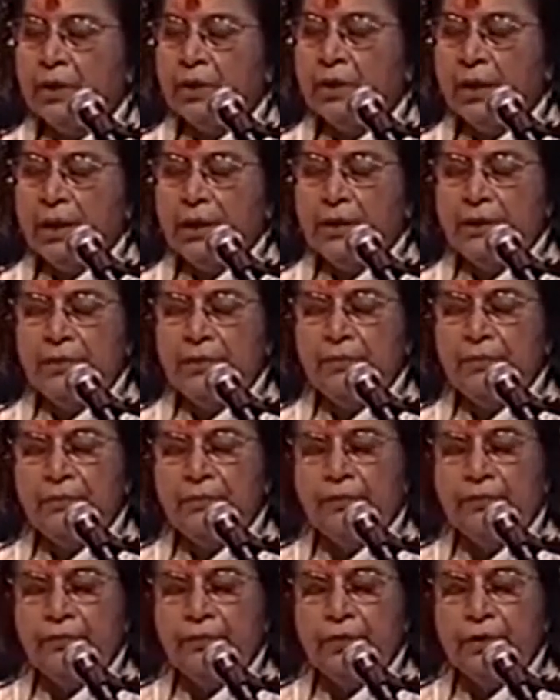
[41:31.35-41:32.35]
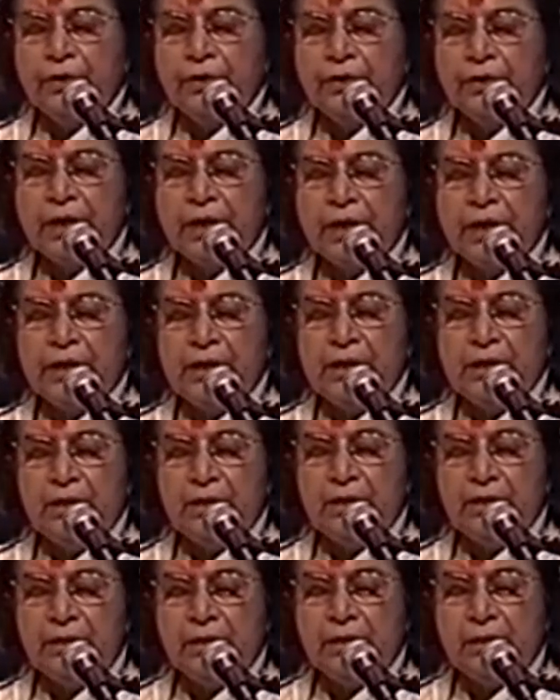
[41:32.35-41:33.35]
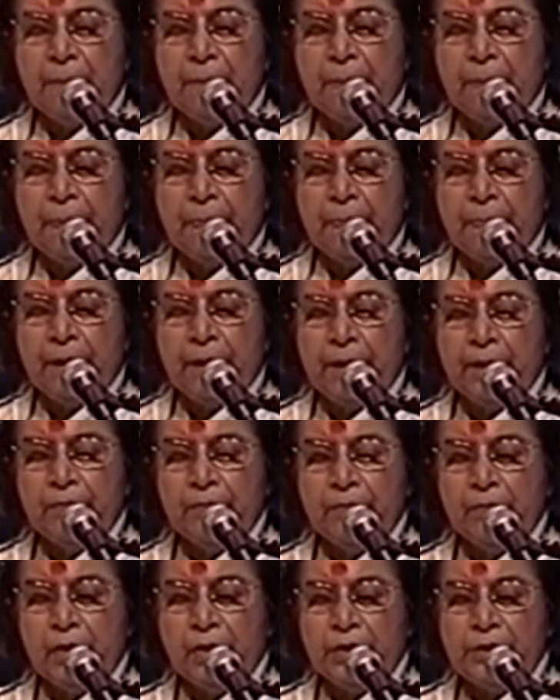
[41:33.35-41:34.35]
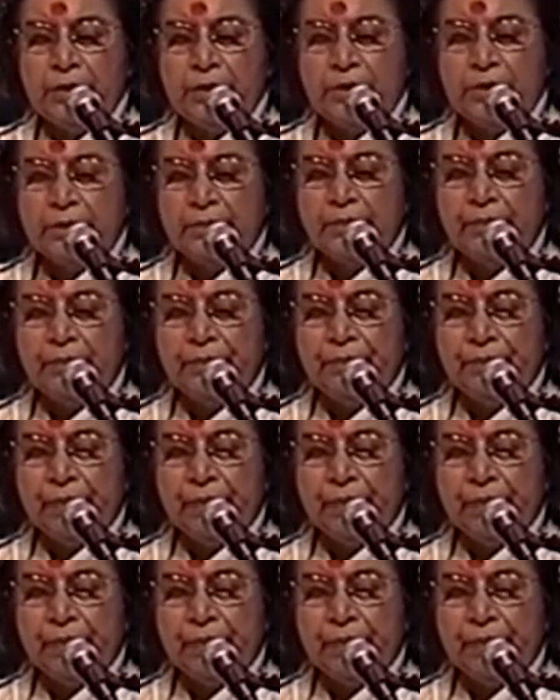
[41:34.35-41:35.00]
Like if you are standing in the water,